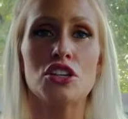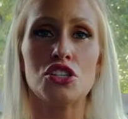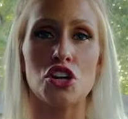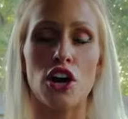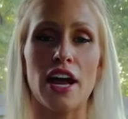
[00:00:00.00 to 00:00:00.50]

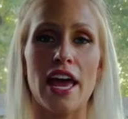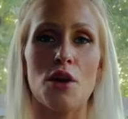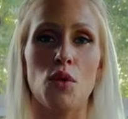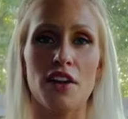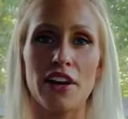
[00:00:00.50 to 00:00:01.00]
Start a
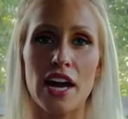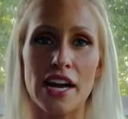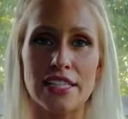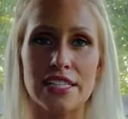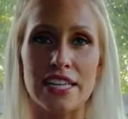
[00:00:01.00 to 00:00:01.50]

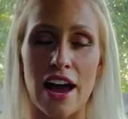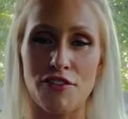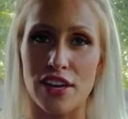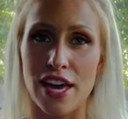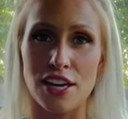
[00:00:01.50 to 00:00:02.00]
one-of-a-kind
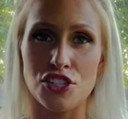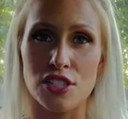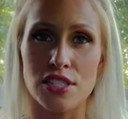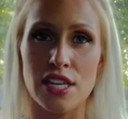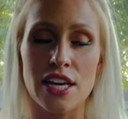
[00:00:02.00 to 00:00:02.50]
staffing
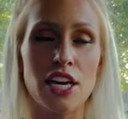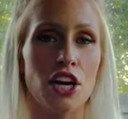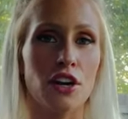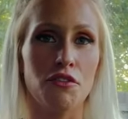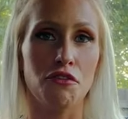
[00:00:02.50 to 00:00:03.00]
agency
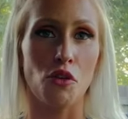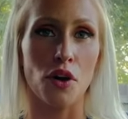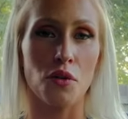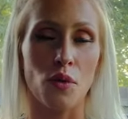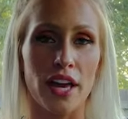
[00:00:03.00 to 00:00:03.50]
here in
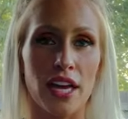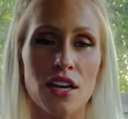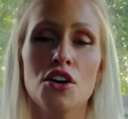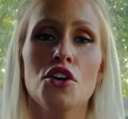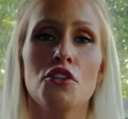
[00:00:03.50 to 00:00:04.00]
Fort Wayne
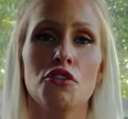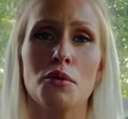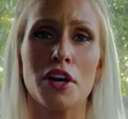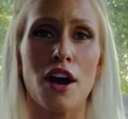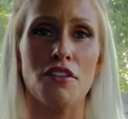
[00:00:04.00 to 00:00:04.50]
for
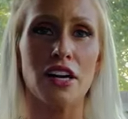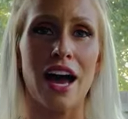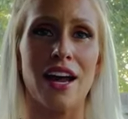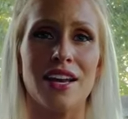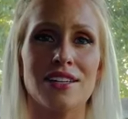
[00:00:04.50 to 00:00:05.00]
recovered
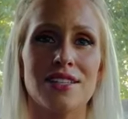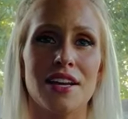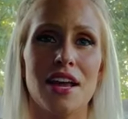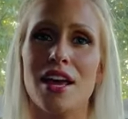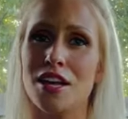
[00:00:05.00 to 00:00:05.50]
addicts at
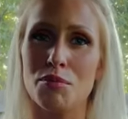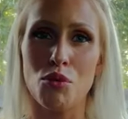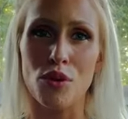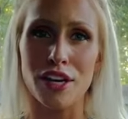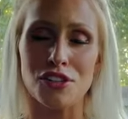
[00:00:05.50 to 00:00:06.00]
any
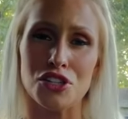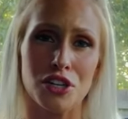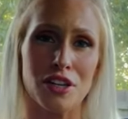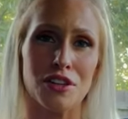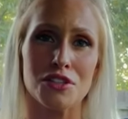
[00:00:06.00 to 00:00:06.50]
point
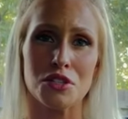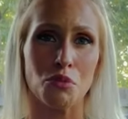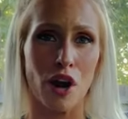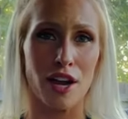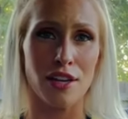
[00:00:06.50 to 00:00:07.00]
during their
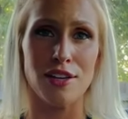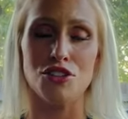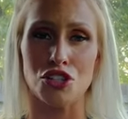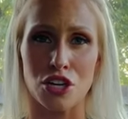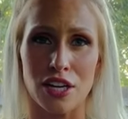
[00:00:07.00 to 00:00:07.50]
sobriety
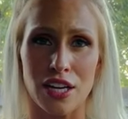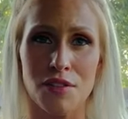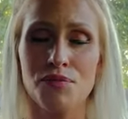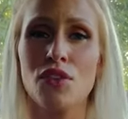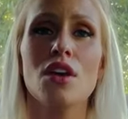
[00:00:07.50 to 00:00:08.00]
journey.
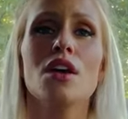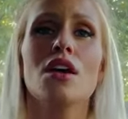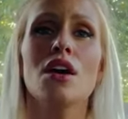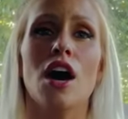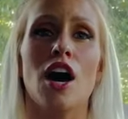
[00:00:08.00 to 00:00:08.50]

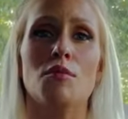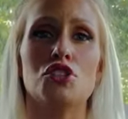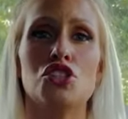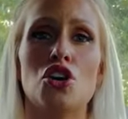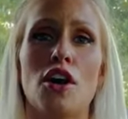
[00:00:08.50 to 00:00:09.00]

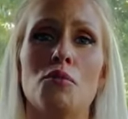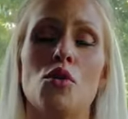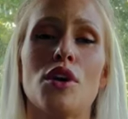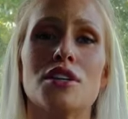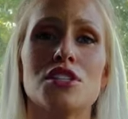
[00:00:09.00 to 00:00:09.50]
Start
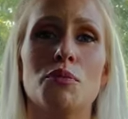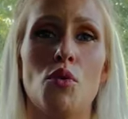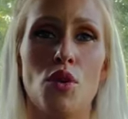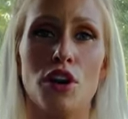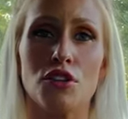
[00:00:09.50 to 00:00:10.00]
more
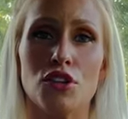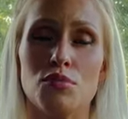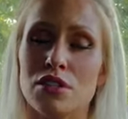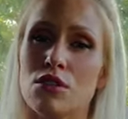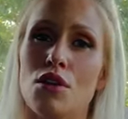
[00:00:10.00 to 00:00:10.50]
support
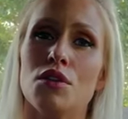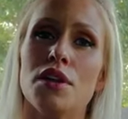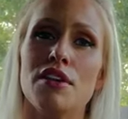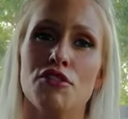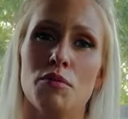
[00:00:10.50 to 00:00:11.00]
groups
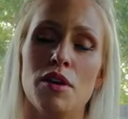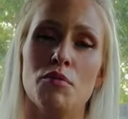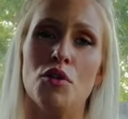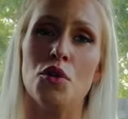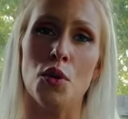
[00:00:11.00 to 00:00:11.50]
locally for
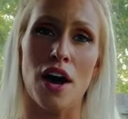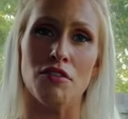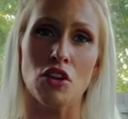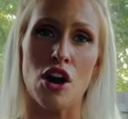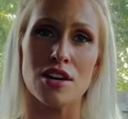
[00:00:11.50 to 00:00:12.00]
people who
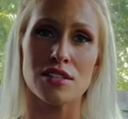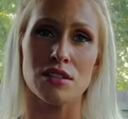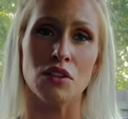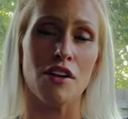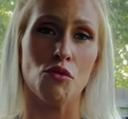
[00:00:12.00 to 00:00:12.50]
have lost
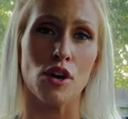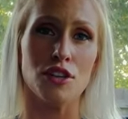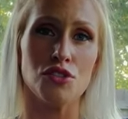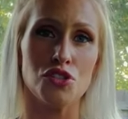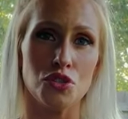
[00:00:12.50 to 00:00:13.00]
loved
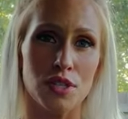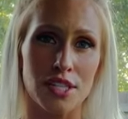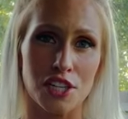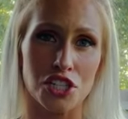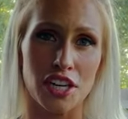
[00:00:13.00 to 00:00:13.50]
ones to
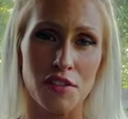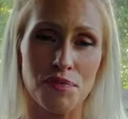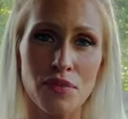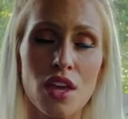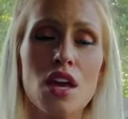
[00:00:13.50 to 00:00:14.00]
addiction.